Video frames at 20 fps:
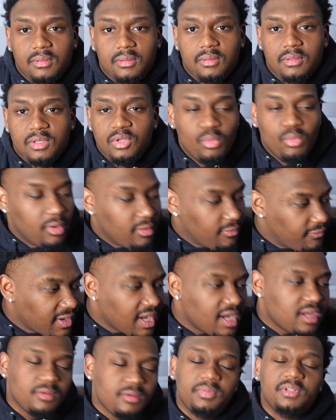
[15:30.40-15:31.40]
You want
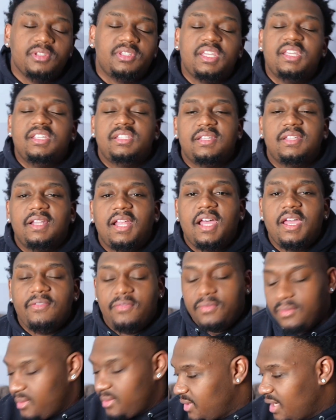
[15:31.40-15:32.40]
valuable things in
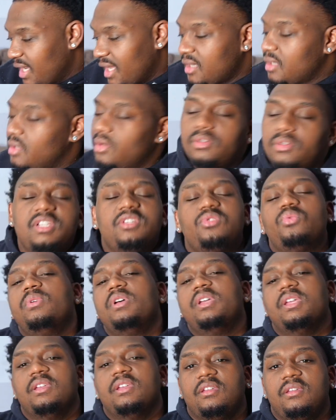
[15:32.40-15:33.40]
life? You got to go this
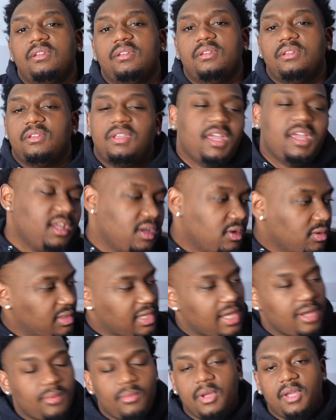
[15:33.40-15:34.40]
way. Can't go
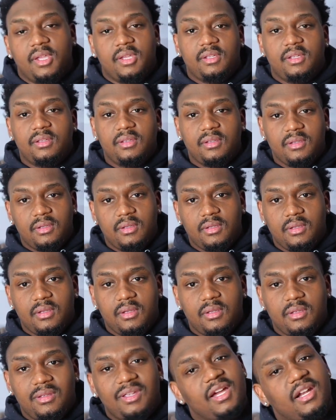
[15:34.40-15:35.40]
that way.
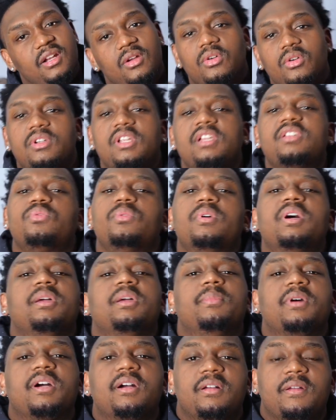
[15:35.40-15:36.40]
You got to go this way,
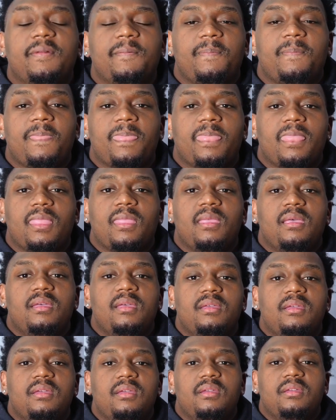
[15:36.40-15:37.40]
bro.
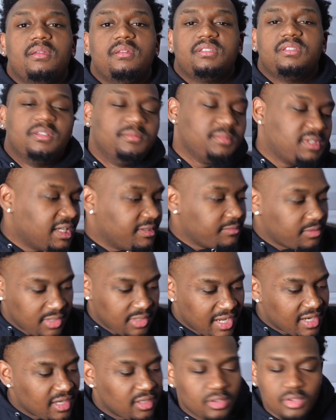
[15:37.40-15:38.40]
Sometimes you
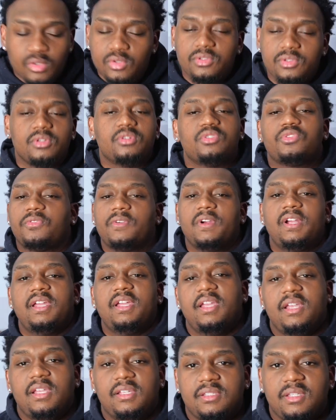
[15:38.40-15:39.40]
got to lose those
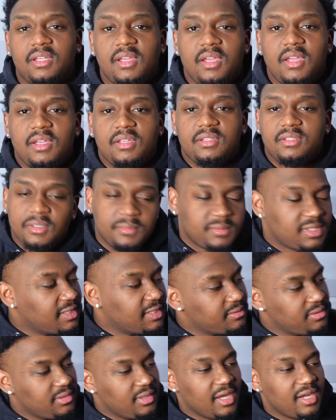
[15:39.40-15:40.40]
friends.
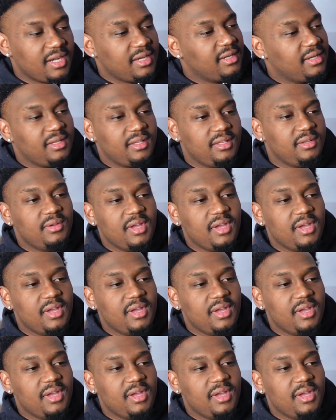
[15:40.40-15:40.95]
Sometimes you got to